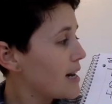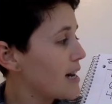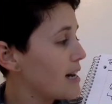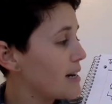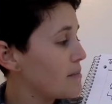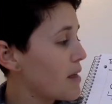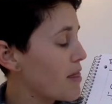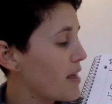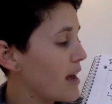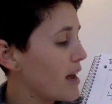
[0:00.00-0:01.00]

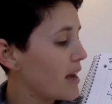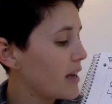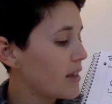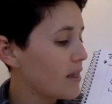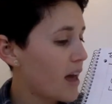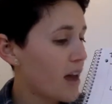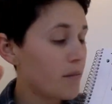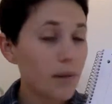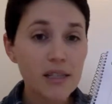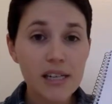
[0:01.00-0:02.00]
They
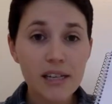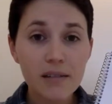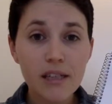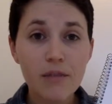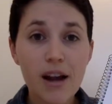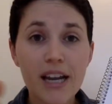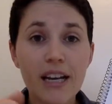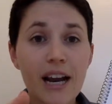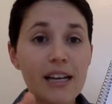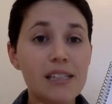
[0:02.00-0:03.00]
then buzz in, get
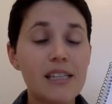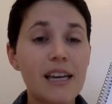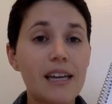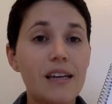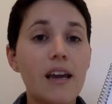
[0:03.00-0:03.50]
recognized, and they